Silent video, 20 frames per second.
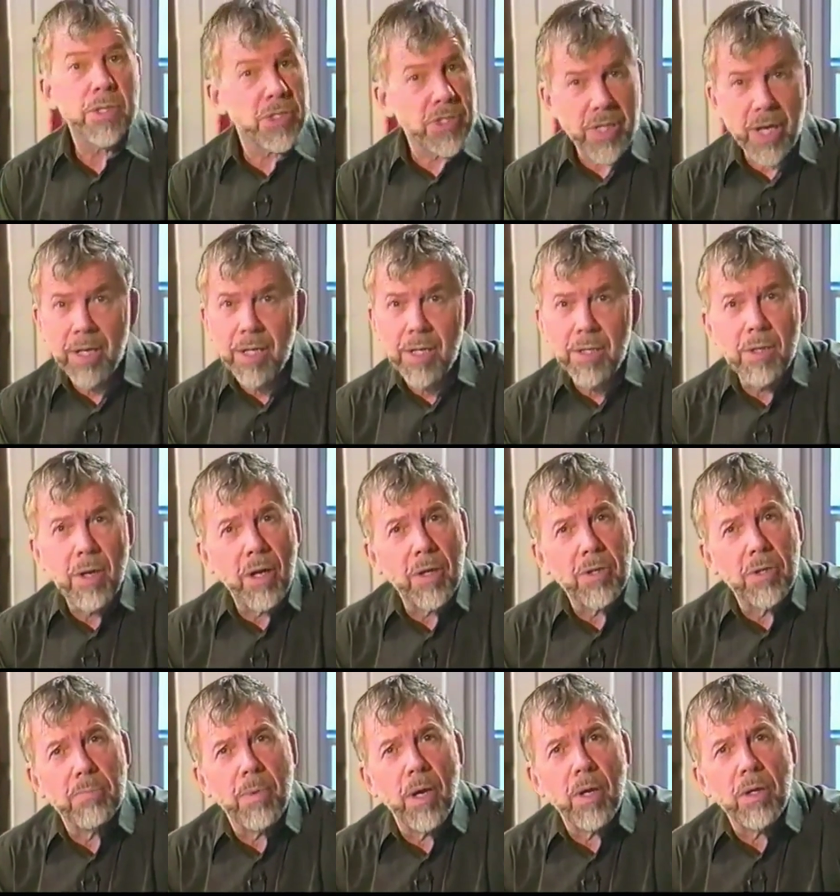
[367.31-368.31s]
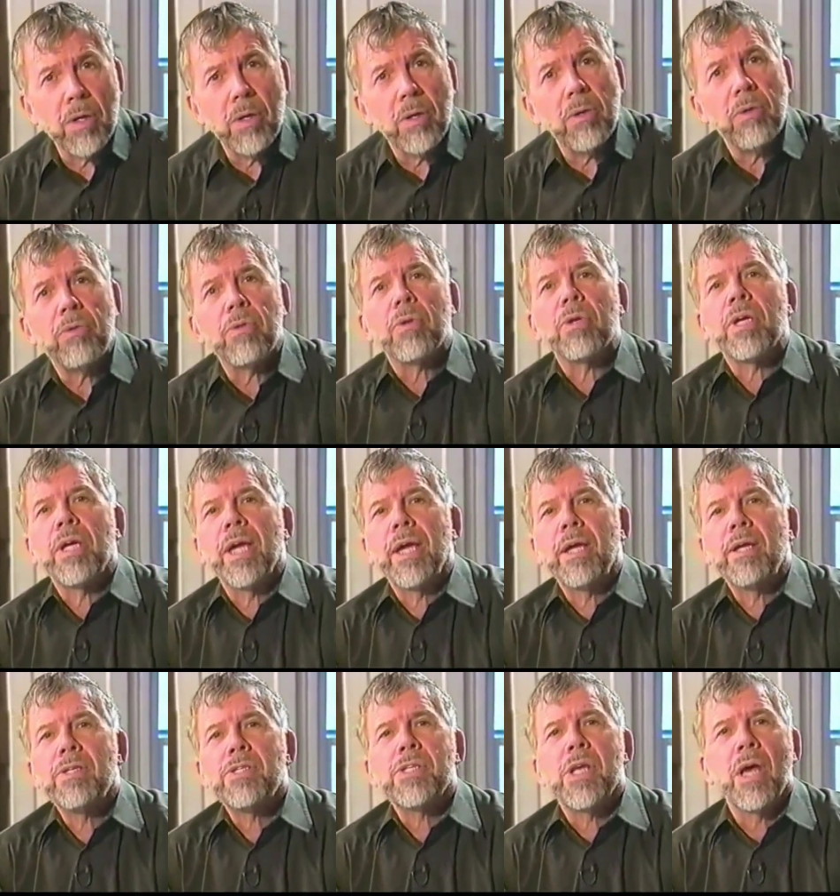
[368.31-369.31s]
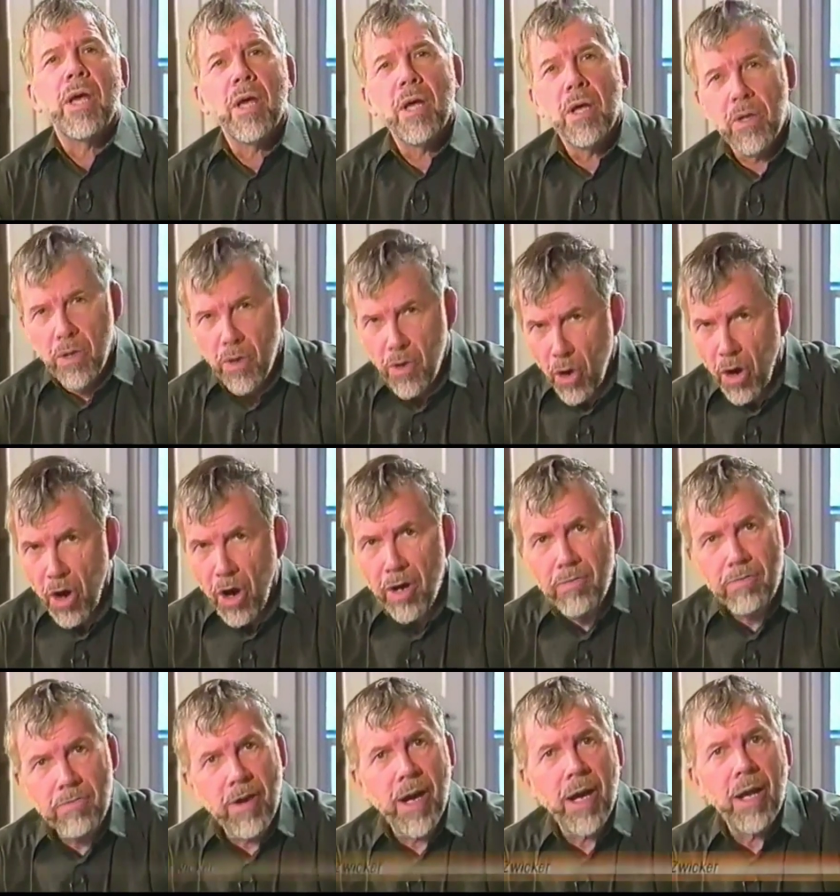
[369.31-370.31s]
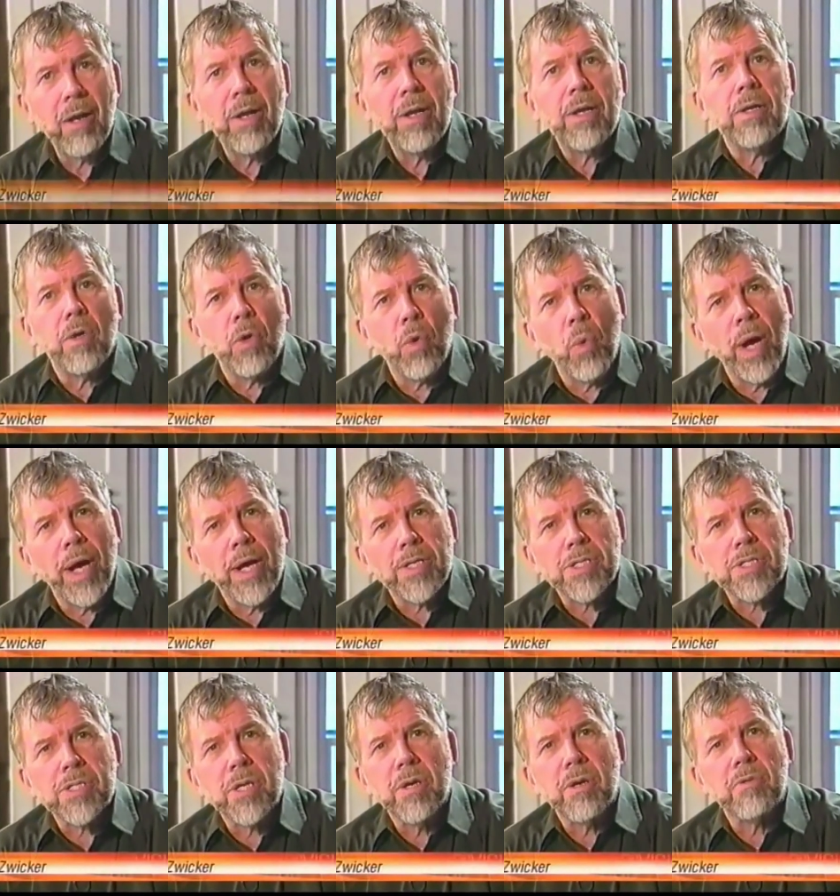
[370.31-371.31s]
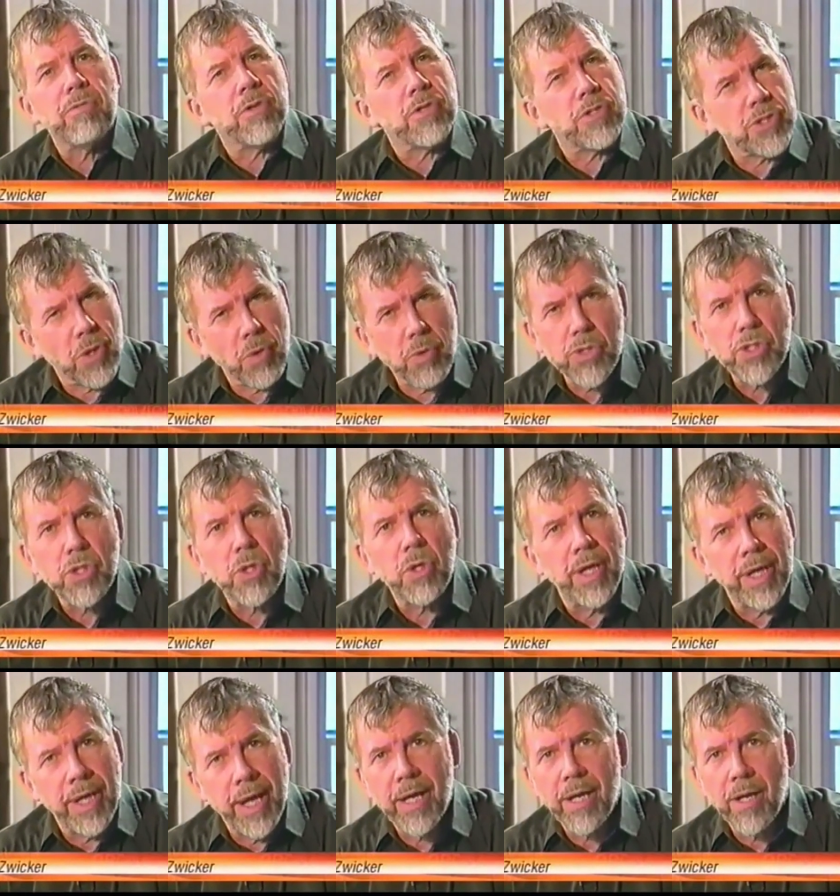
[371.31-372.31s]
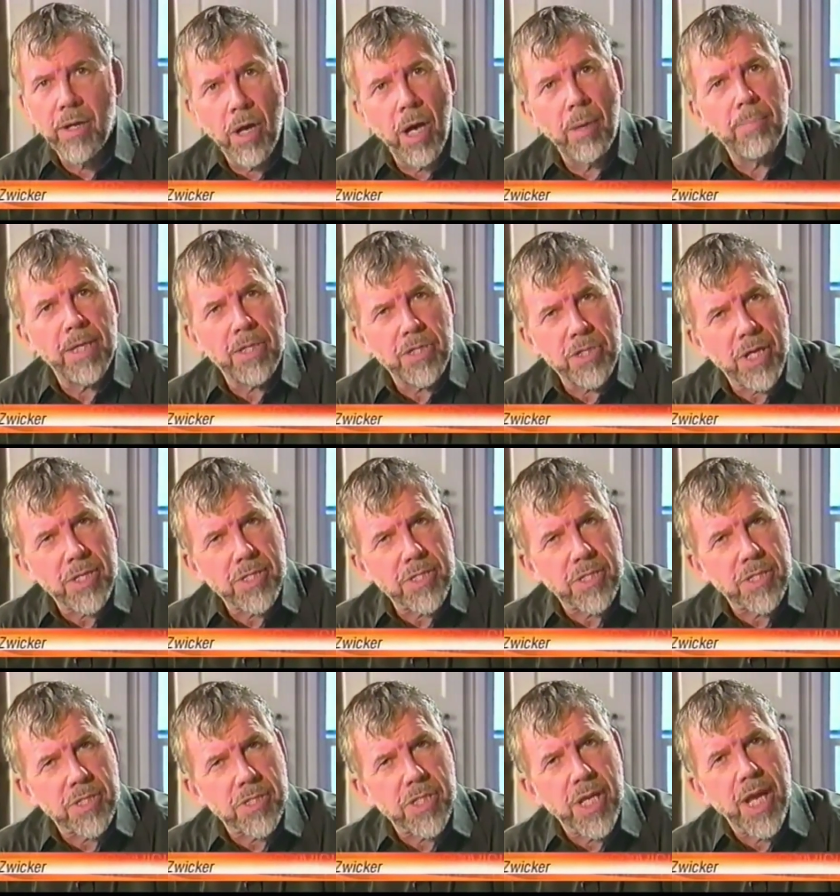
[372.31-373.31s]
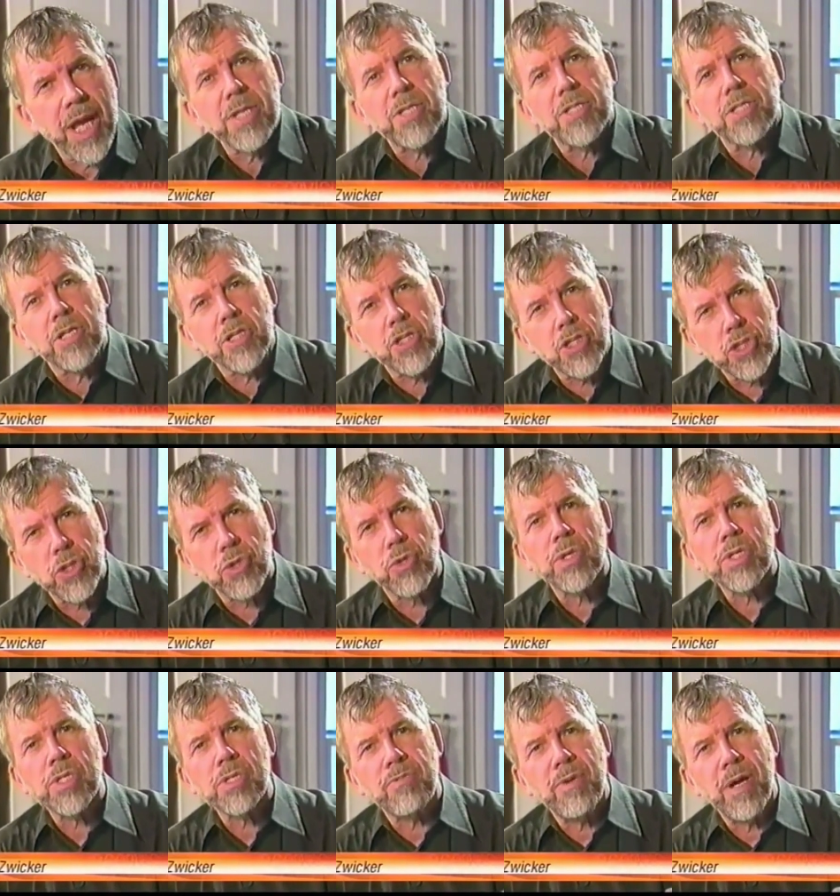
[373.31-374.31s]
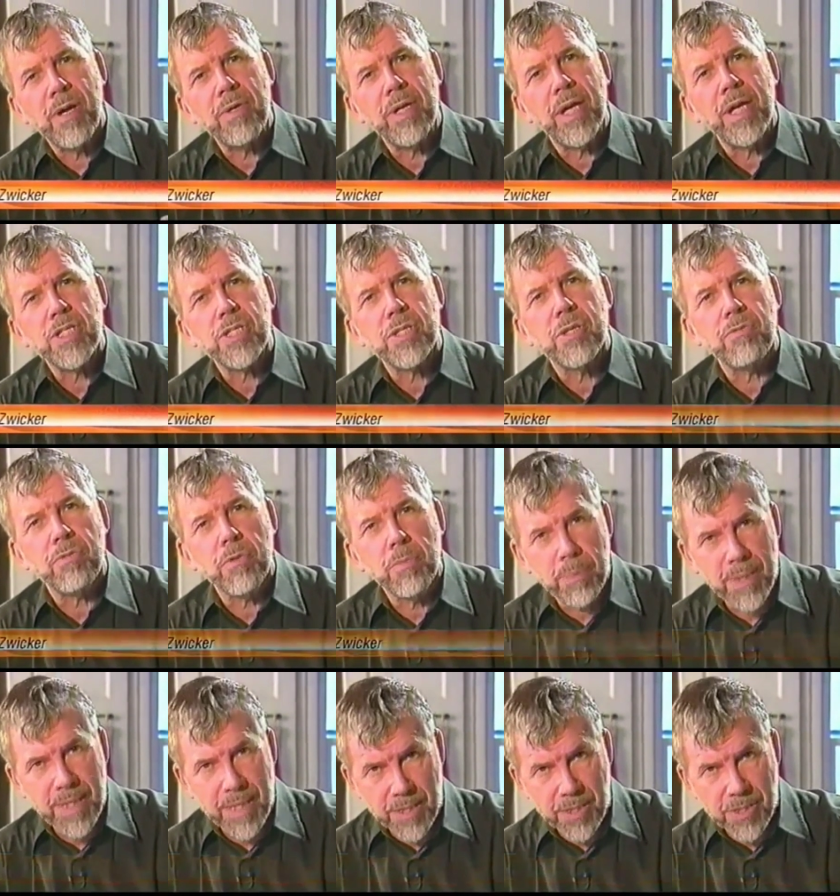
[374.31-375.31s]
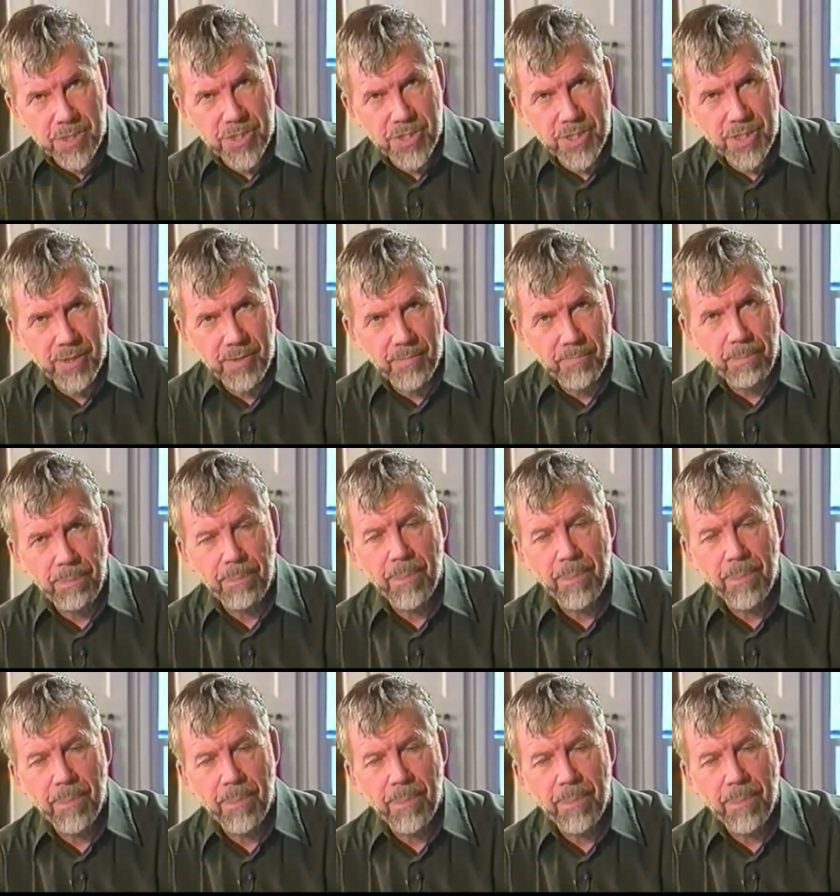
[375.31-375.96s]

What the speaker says: To study Dr. Martin Luther King's nonviolent quest for social and economic justice as the surest foundation for peace